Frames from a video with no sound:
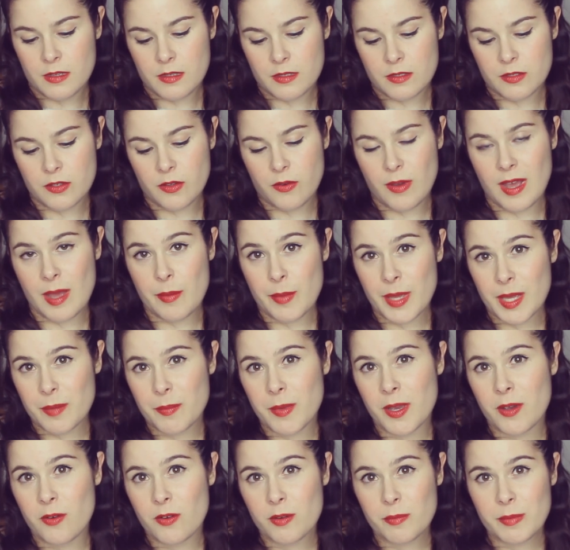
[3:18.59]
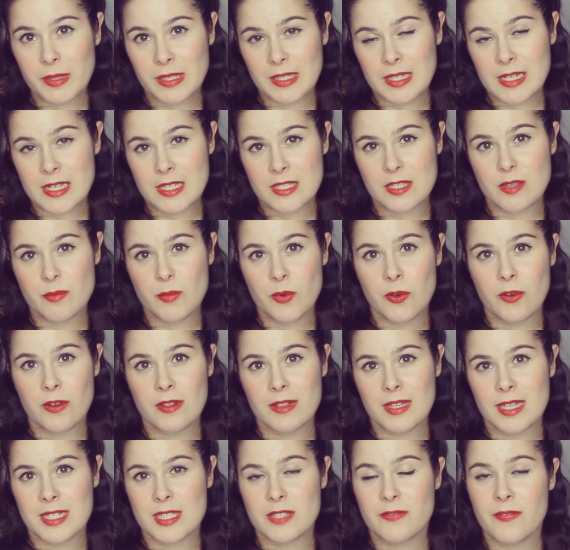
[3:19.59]
So I make my own magnesium
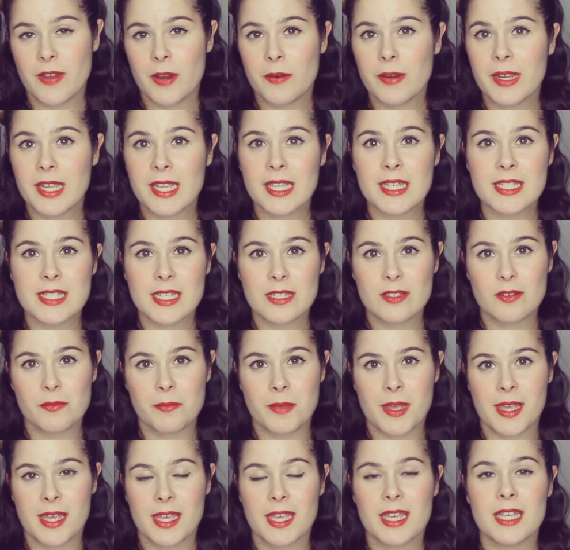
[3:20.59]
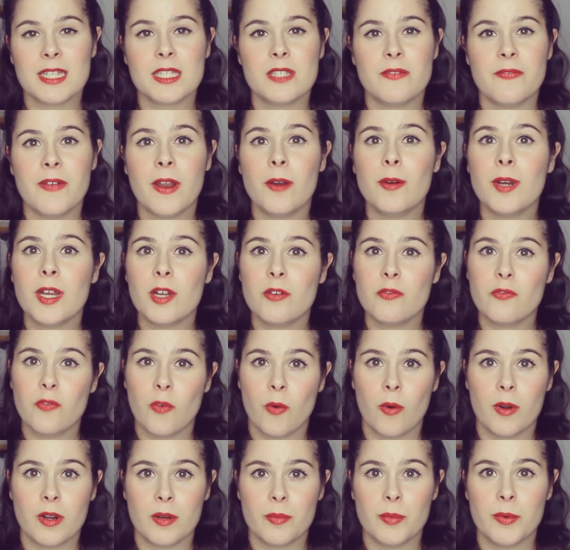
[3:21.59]
oil. It's very easy to make, it's very
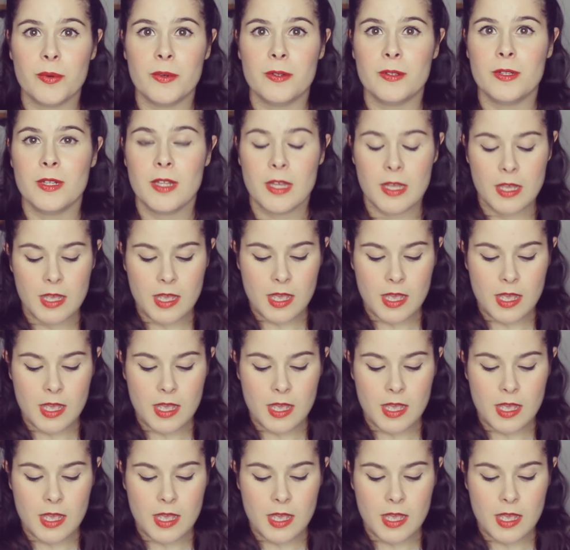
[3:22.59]
affordable,